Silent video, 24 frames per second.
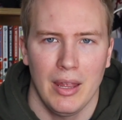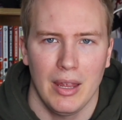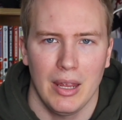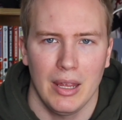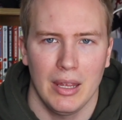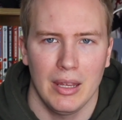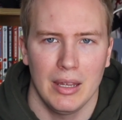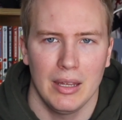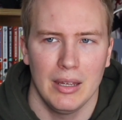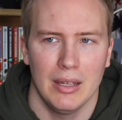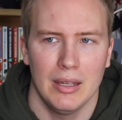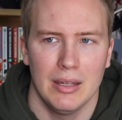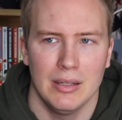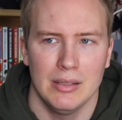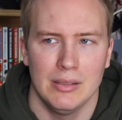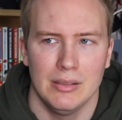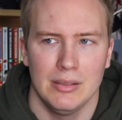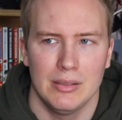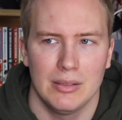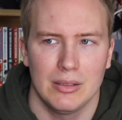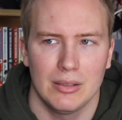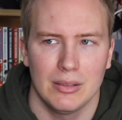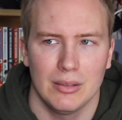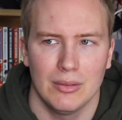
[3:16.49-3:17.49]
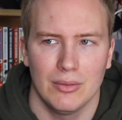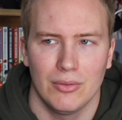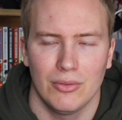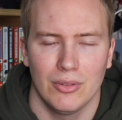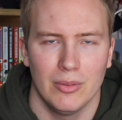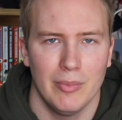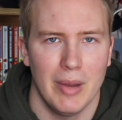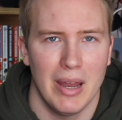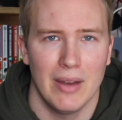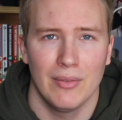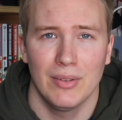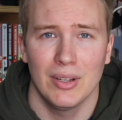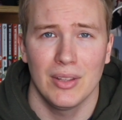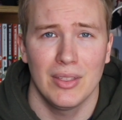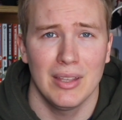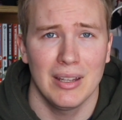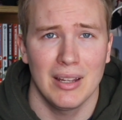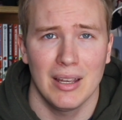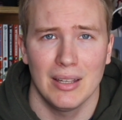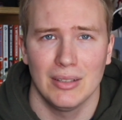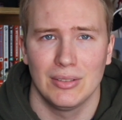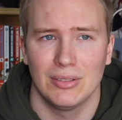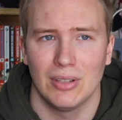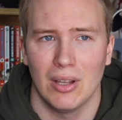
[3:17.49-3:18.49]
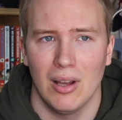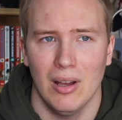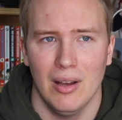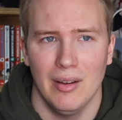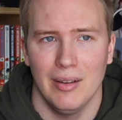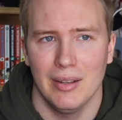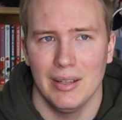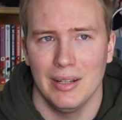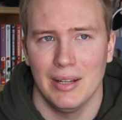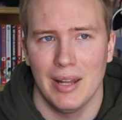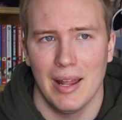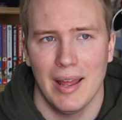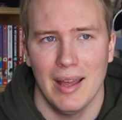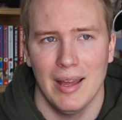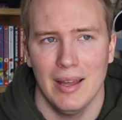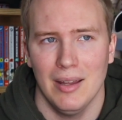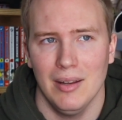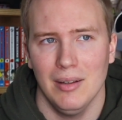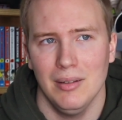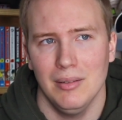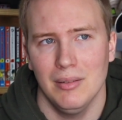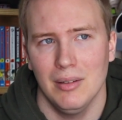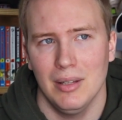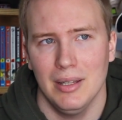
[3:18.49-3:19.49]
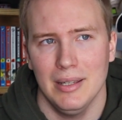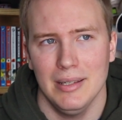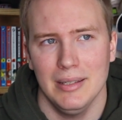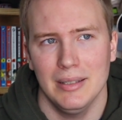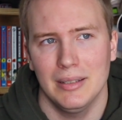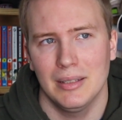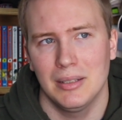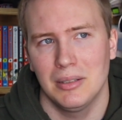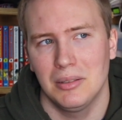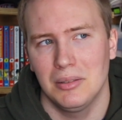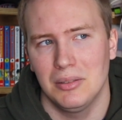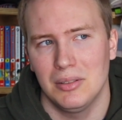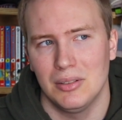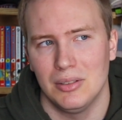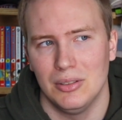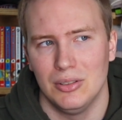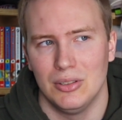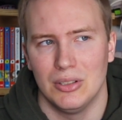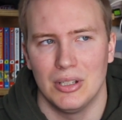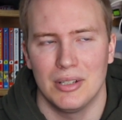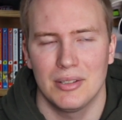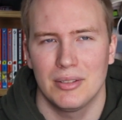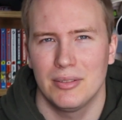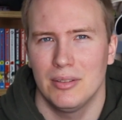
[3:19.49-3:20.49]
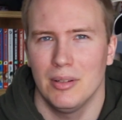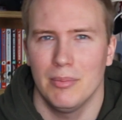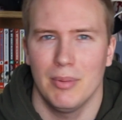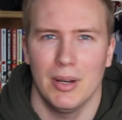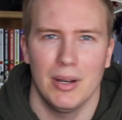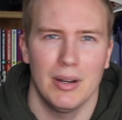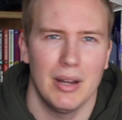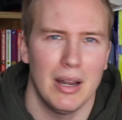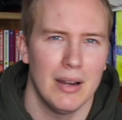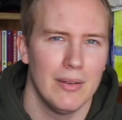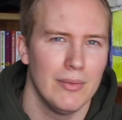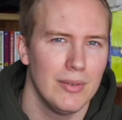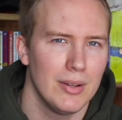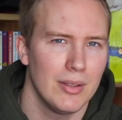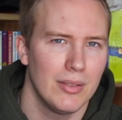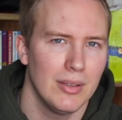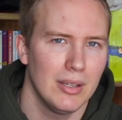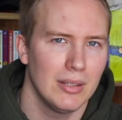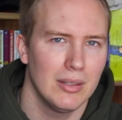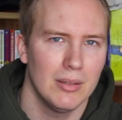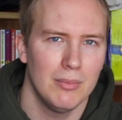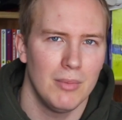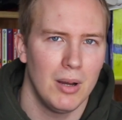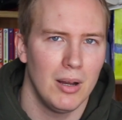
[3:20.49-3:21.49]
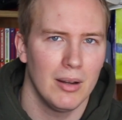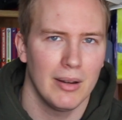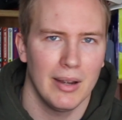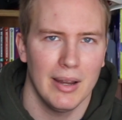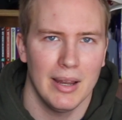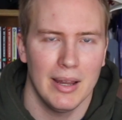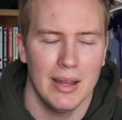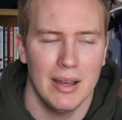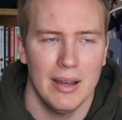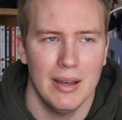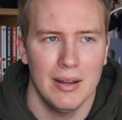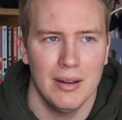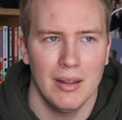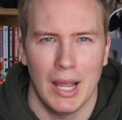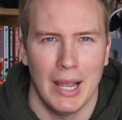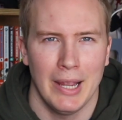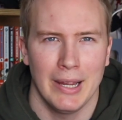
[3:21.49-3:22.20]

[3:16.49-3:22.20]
And from everything I saw, it had like just about everything the manga had.